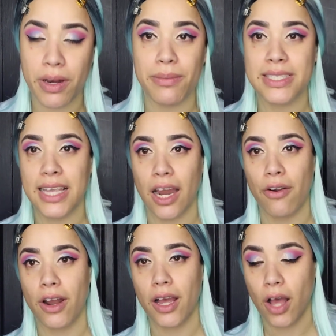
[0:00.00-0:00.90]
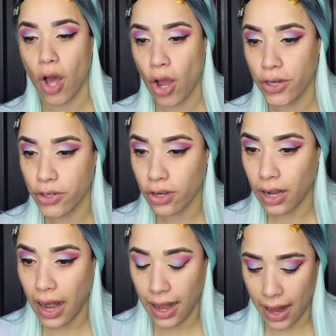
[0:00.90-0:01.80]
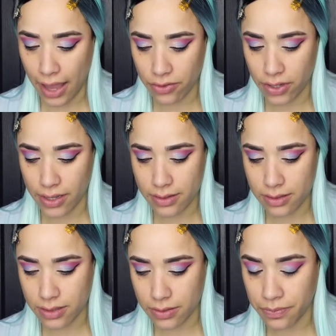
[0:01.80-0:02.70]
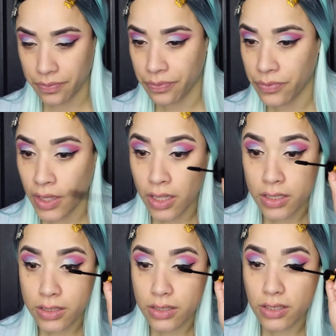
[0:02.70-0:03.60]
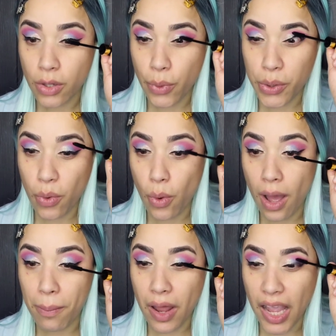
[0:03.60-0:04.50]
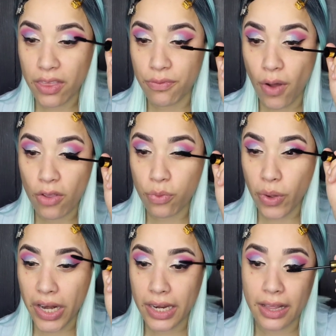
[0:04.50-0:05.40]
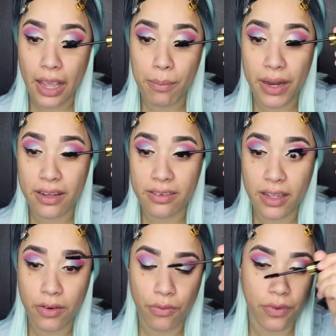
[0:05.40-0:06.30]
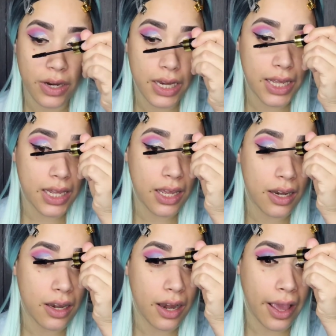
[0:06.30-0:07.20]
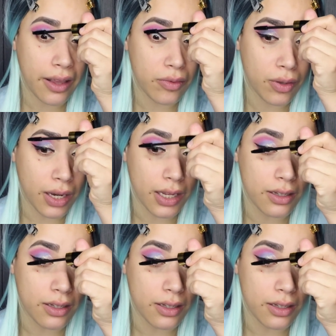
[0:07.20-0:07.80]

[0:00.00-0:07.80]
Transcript: bit of mascara on your lashes. So when you apply the false one, it blends in really nicely.